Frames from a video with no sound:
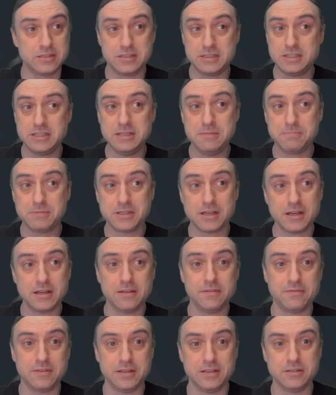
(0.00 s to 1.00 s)
deep
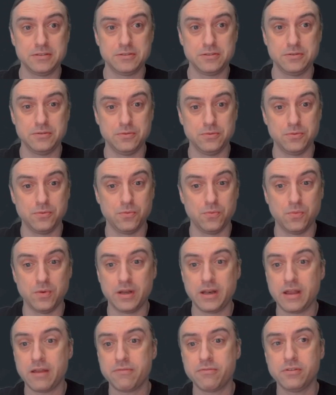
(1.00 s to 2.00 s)
dive into
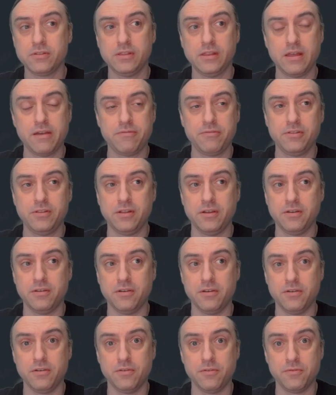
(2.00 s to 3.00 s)
whatever level
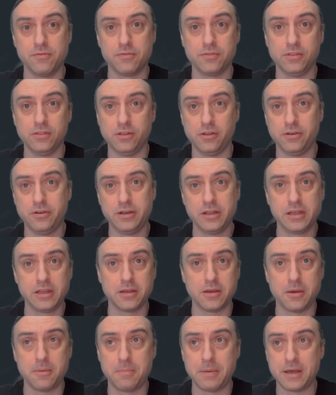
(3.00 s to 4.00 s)
of learning
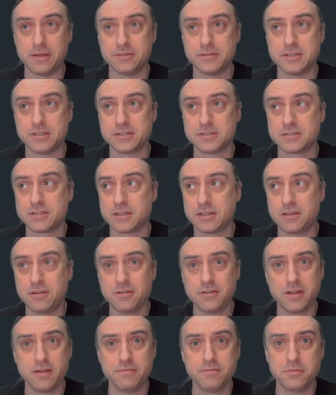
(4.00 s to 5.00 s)
about this that
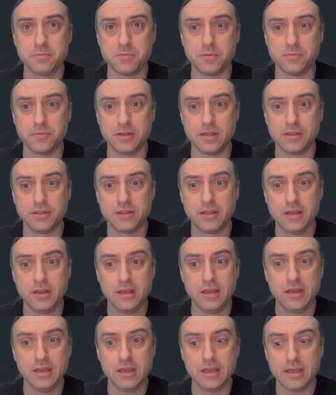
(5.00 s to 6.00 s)
you're comfortable with.
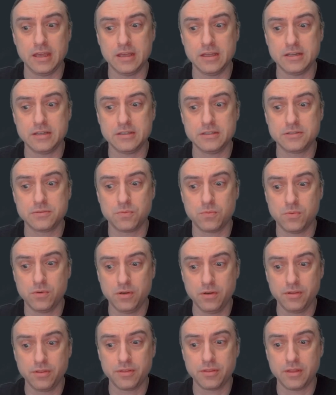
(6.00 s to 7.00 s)
It is
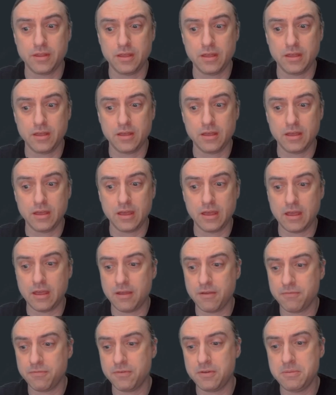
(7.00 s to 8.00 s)
worth
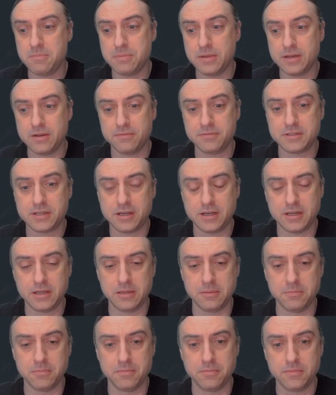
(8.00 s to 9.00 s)
every bit of
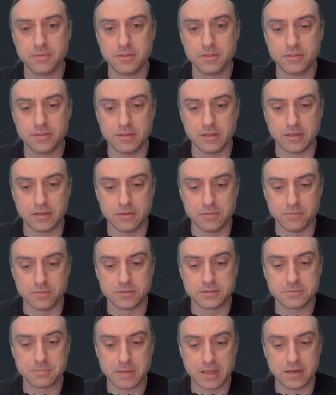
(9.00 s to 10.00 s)
time that you
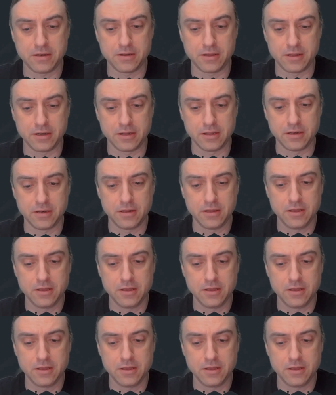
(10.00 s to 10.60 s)
will spend on it.